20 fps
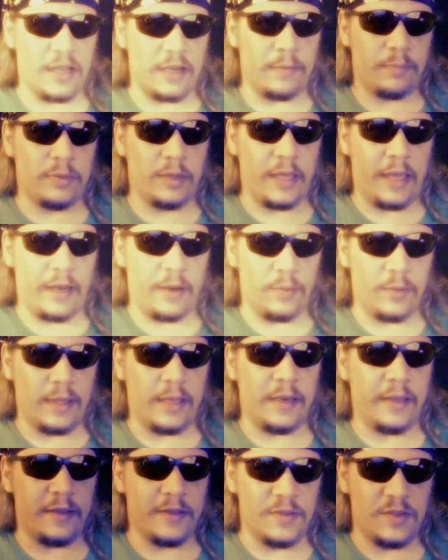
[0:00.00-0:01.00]
on the planet with
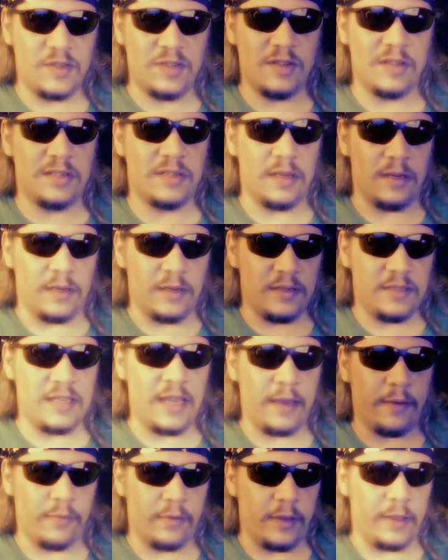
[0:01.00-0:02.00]
any consistent
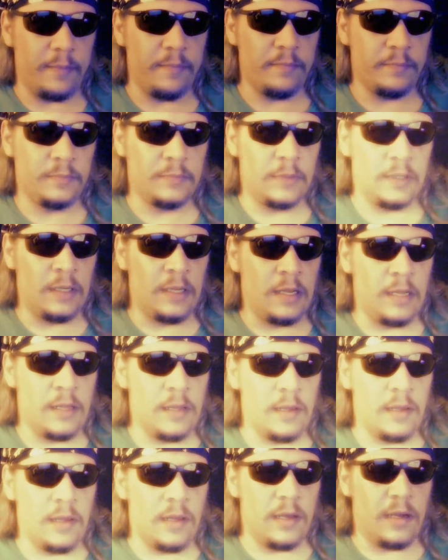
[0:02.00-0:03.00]
integrity
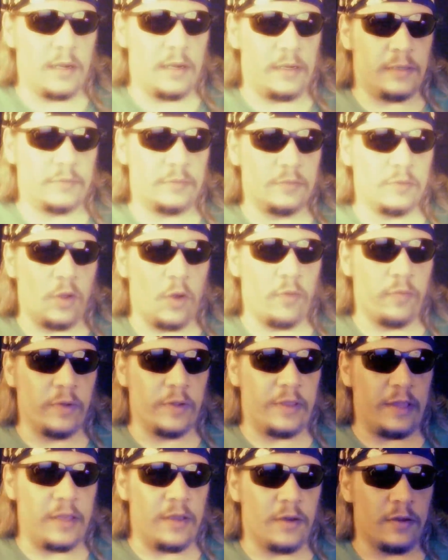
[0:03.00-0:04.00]
over
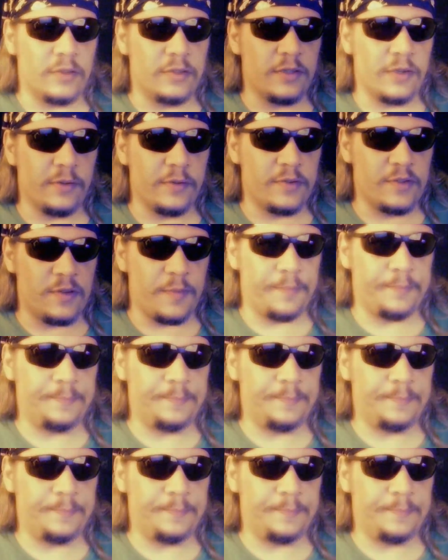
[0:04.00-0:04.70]
at the Young Turks.